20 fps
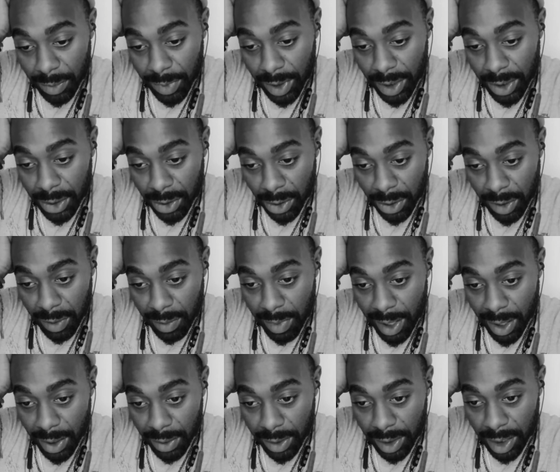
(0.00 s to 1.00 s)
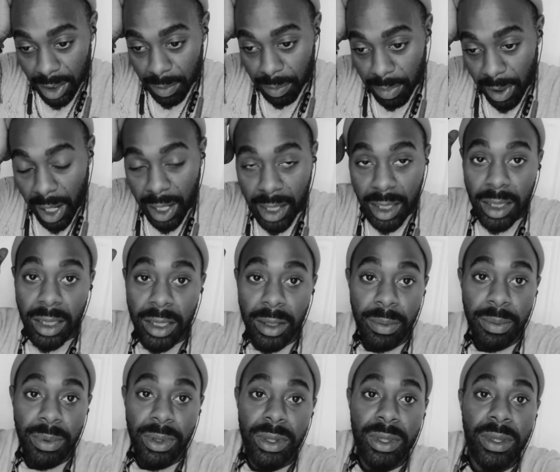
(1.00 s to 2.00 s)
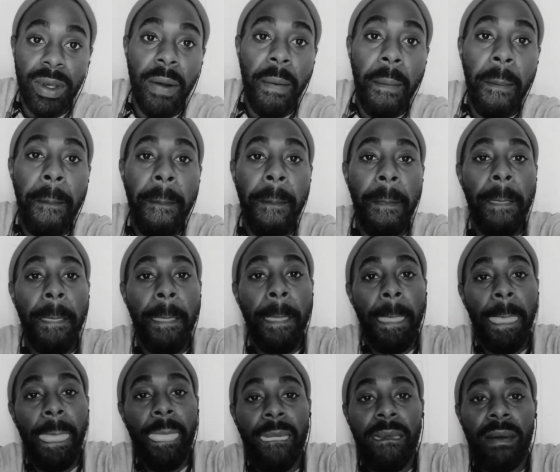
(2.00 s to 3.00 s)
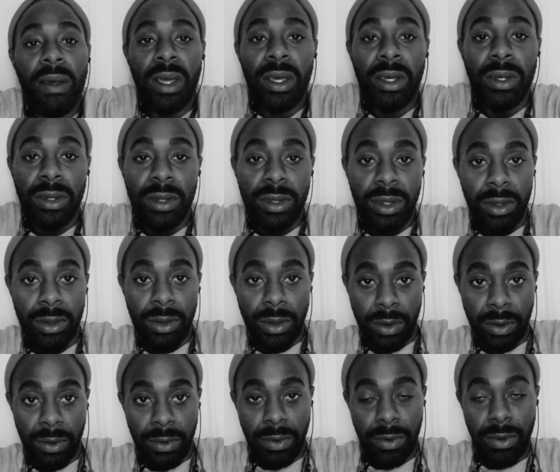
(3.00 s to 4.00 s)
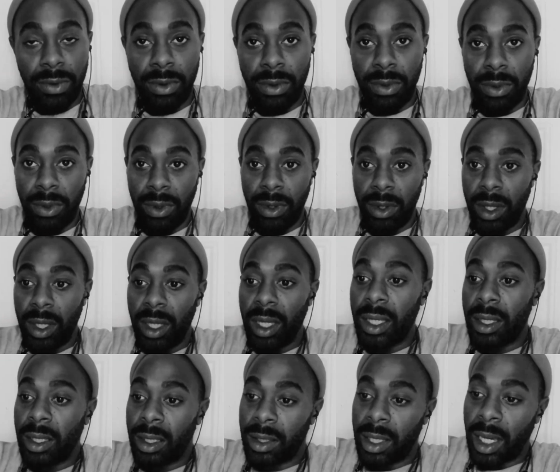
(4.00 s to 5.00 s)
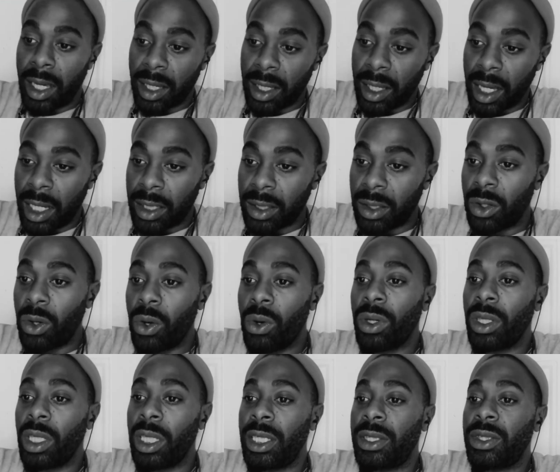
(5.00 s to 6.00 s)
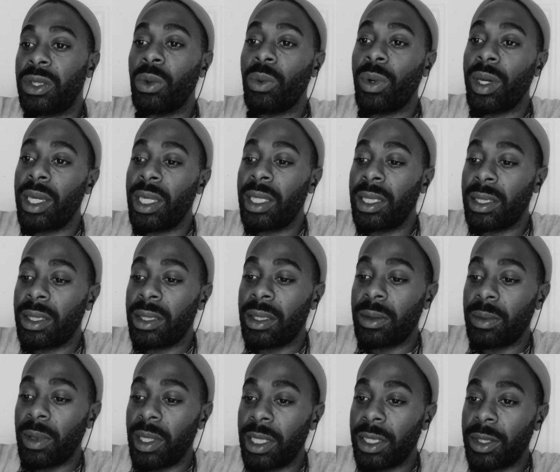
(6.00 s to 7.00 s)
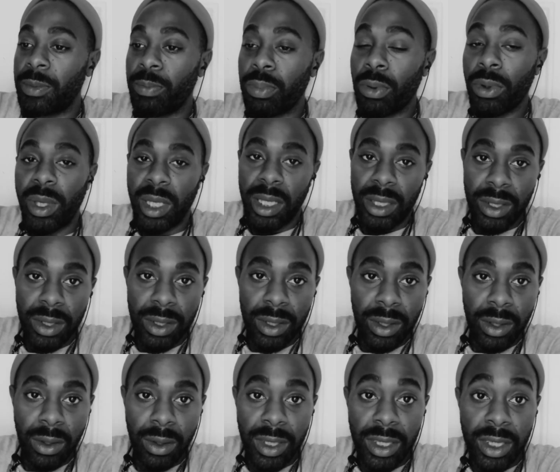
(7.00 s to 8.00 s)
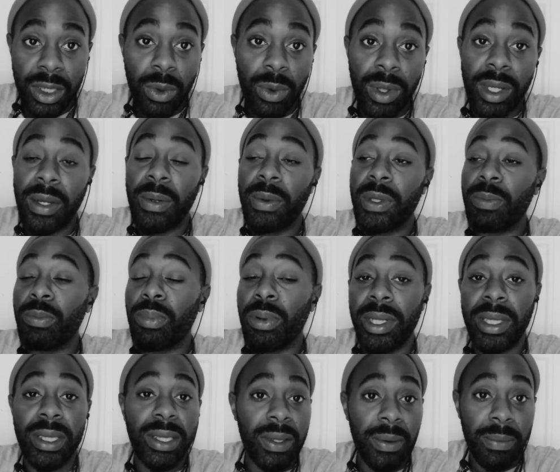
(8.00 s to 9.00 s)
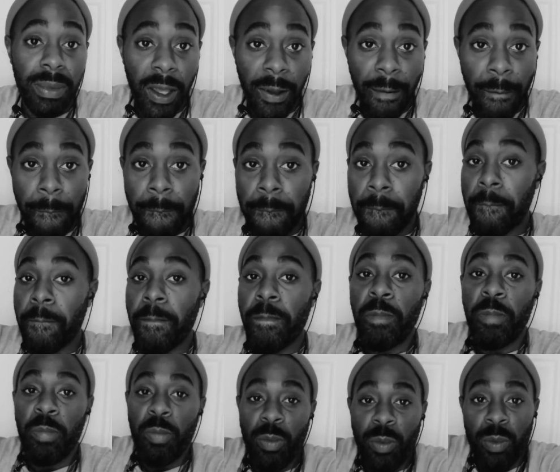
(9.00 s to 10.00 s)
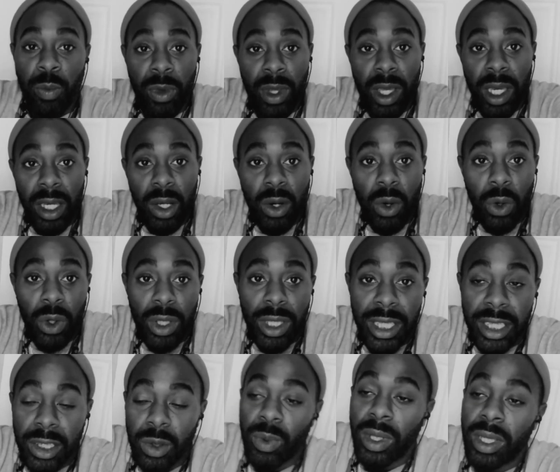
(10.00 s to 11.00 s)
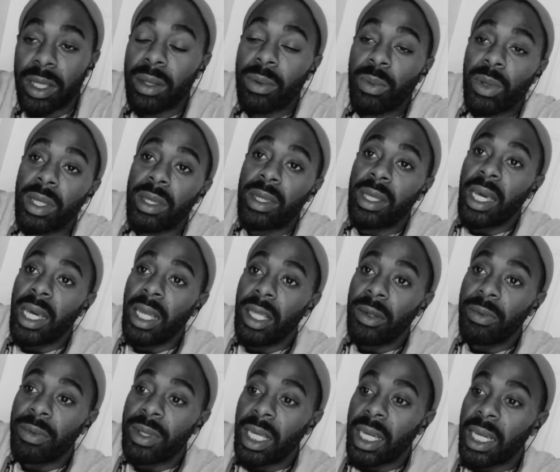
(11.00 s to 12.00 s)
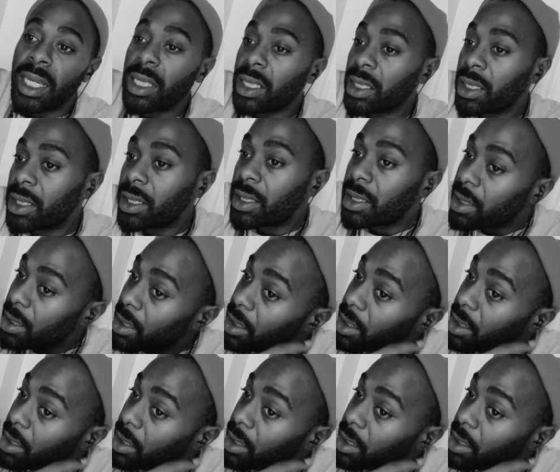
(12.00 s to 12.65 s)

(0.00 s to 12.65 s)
they talk about the apocalypse, you know, and then that kind of correlates the way it's preached, or at least the way it was preached to me. It correlates with the end of days,